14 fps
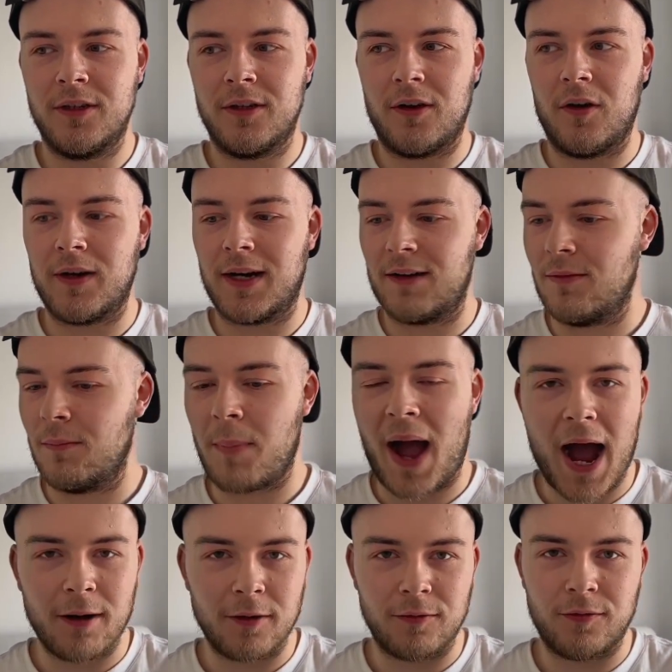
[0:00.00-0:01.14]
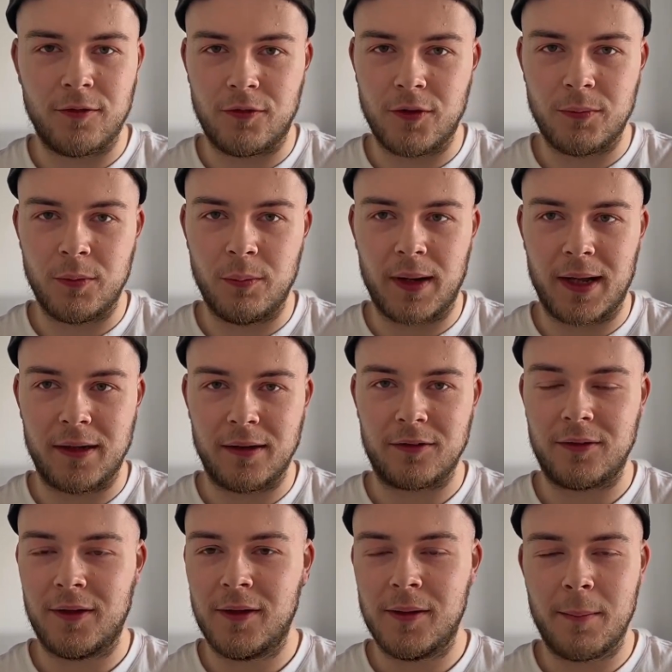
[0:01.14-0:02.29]
on having powerful football players,
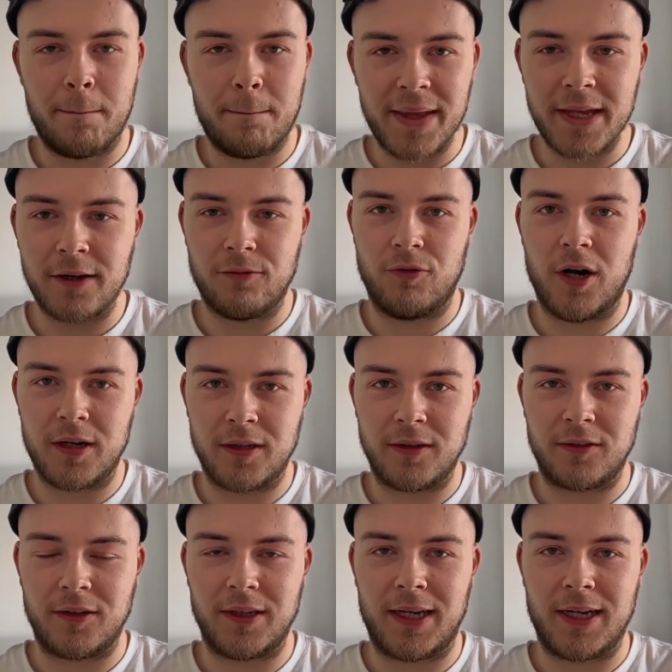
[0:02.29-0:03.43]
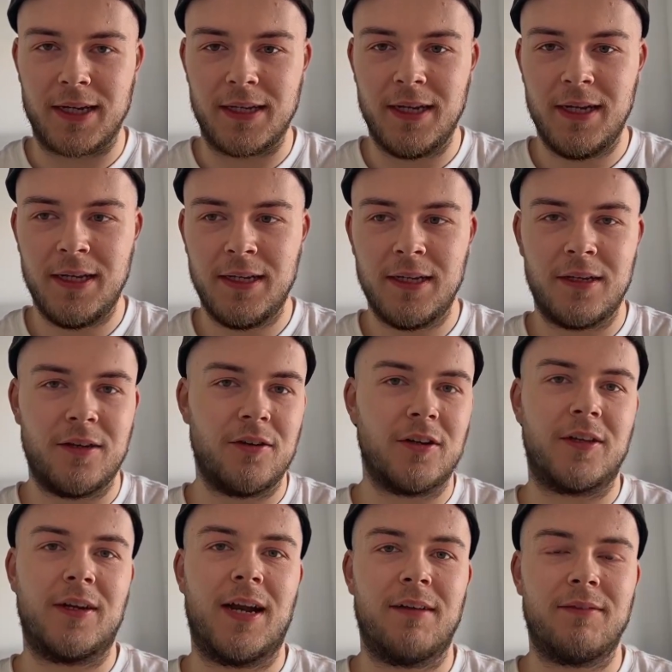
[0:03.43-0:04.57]
big runners, okay? United
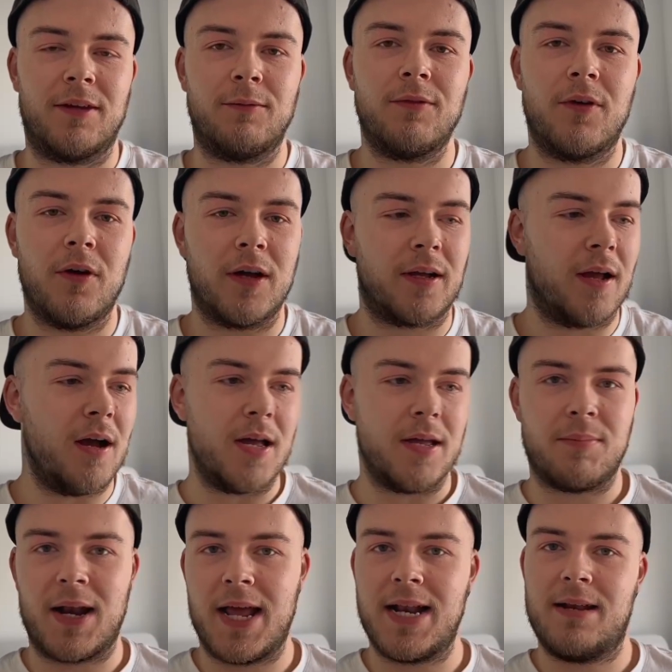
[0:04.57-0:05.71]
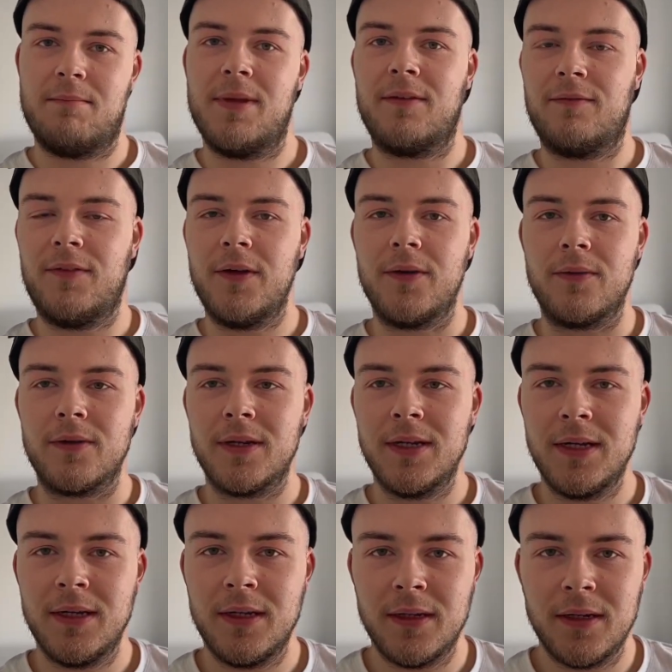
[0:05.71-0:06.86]
don't have that. We've got a guy playing in midfield
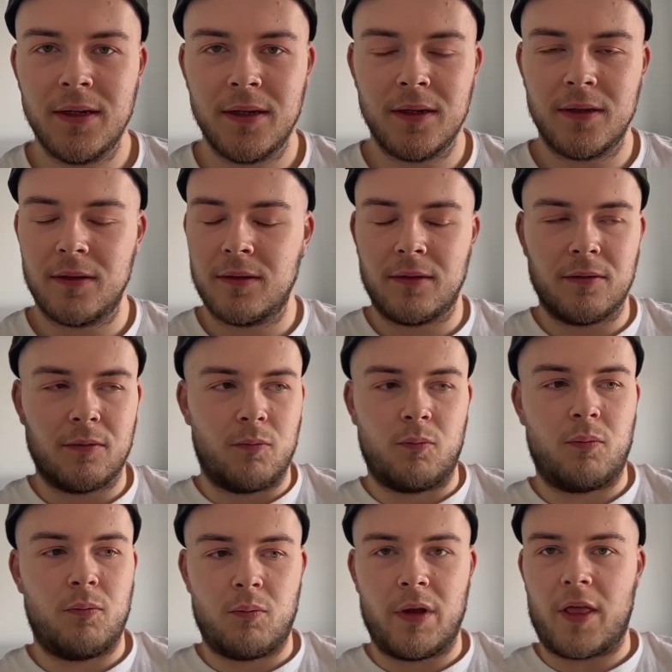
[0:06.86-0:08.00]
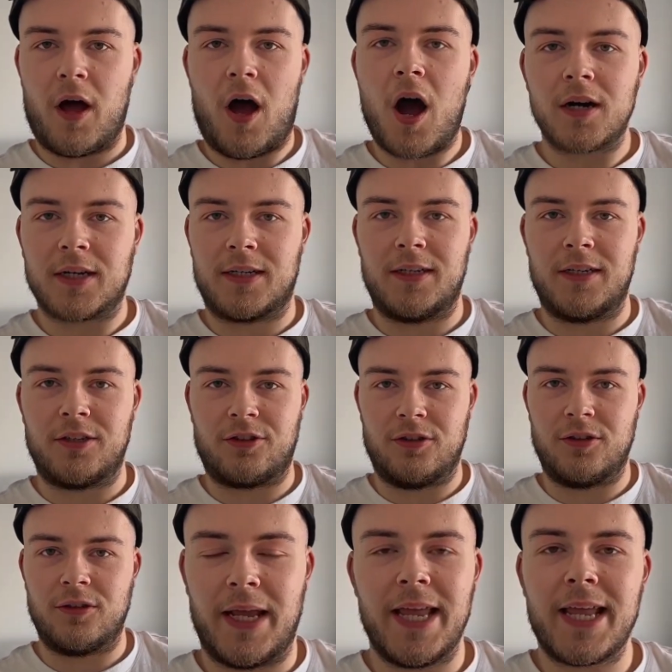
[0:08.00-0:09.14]
with a heart condition.
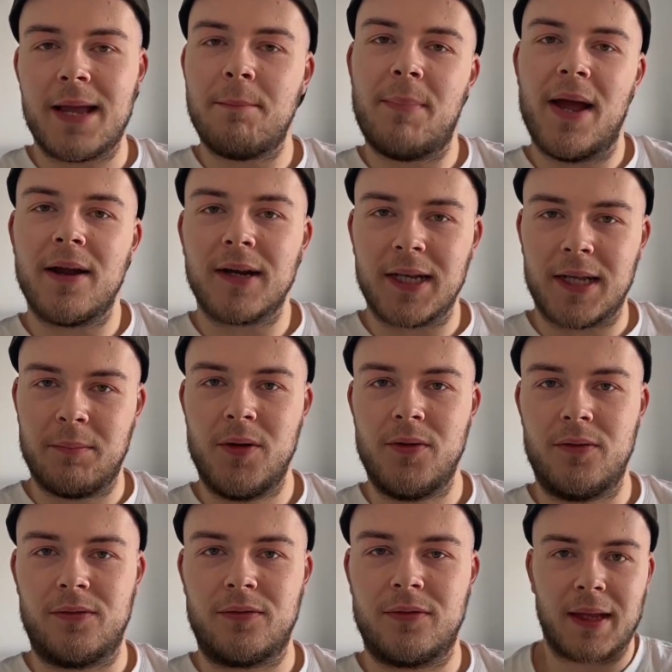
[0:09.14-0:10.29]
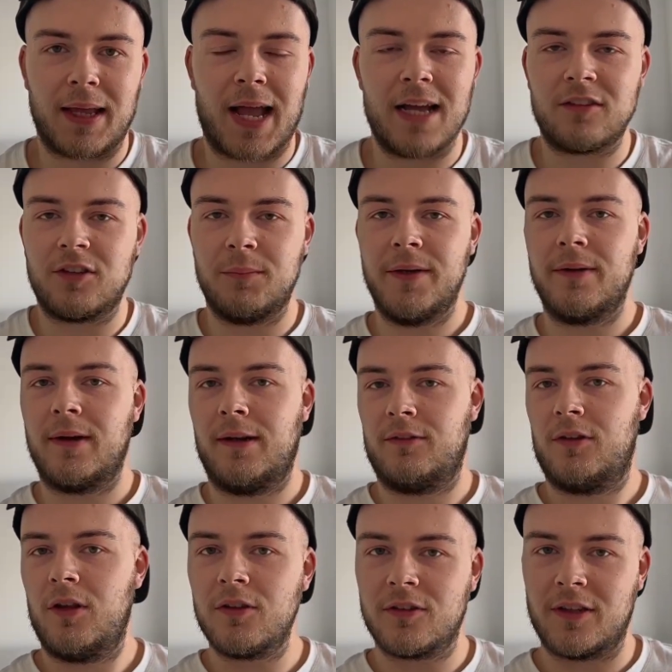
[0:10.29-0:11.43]
He can barely move. Casemiro has
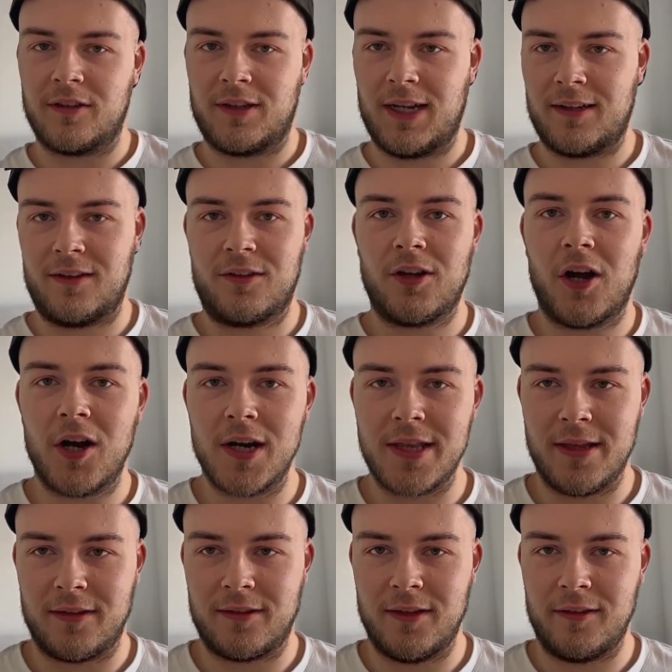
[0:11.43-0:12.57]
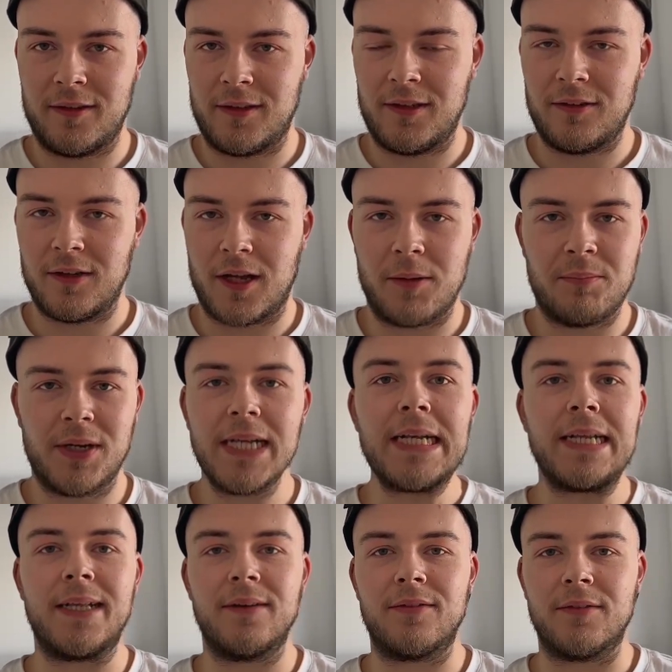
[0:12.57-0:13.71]
lost his legs entirely this season. He's a completely
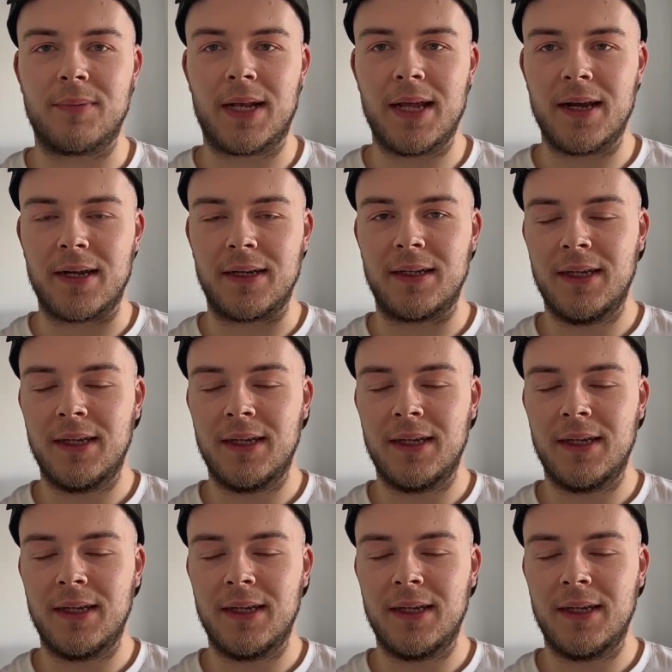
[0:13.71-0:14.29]
different player.